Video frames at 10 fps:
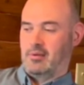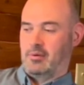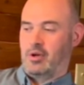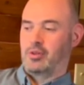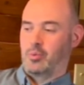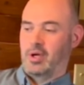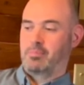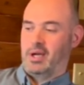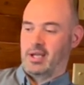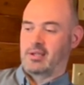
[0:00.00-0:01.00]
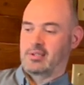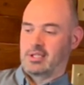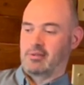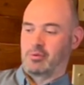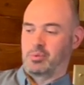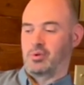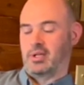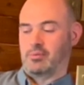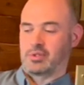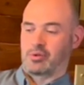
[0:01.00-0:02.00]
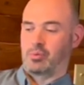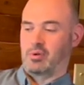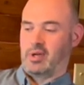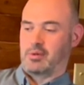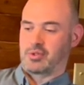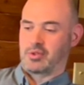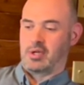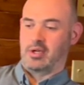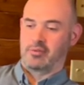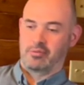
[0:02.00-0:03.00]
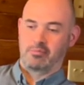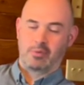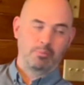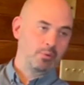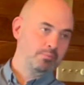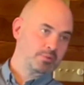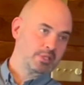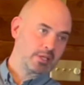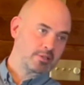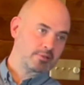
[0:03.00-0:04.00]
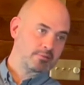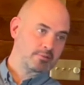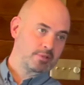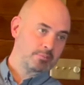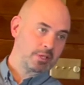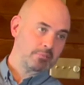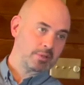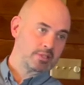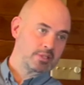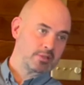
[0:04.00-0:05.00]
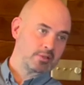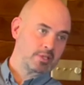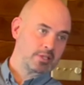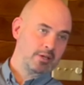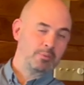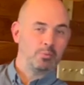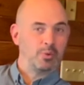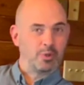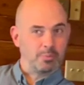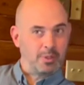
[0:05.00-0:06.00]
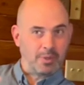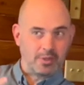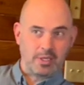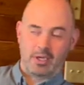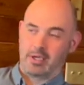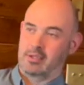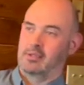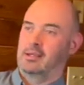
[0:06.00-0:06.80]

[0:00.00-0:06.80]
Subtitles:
on the way back to Liverpool, and that was a couple of hours drive, my mum said to me and my sister at the time, and we would have been about 9.